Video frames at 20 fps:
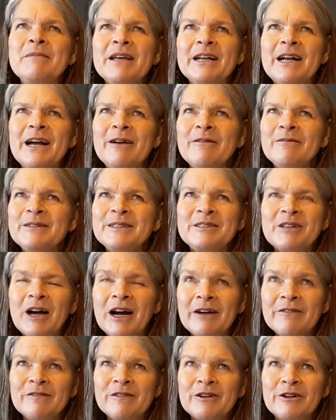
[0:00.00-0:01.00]
that I was
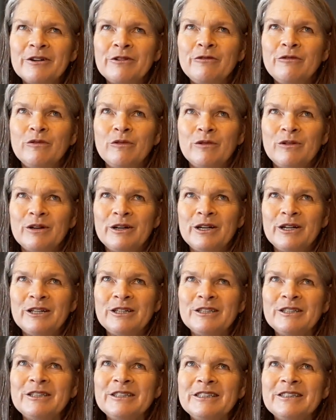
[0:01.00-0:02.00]
offered
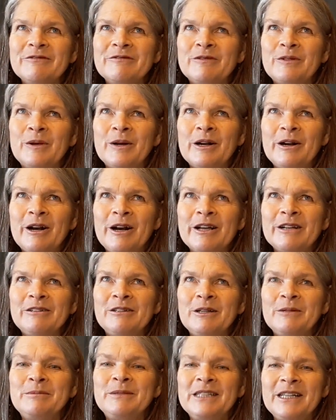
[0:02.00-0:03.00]
for our
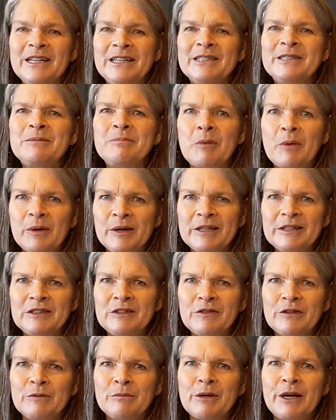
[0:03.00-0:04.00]
eclipse is poised
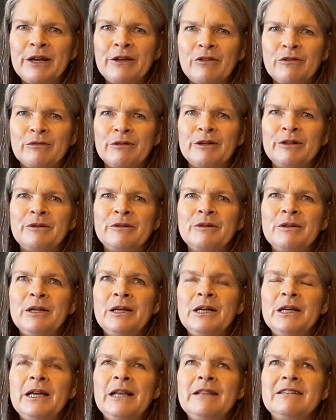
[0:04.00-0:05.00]
for breakthrough.
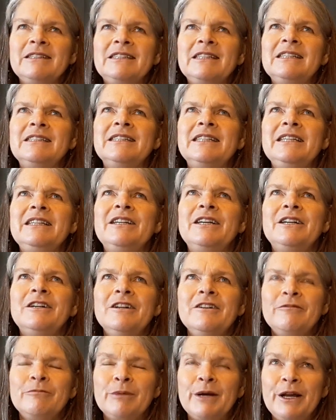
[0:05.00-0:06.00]
This is a year
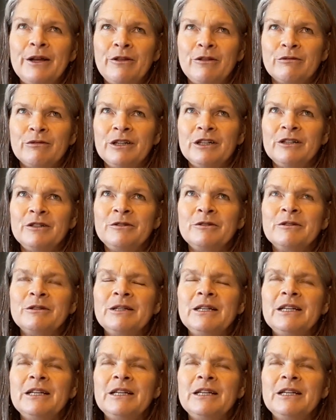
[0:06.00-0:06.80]
of breakthrough.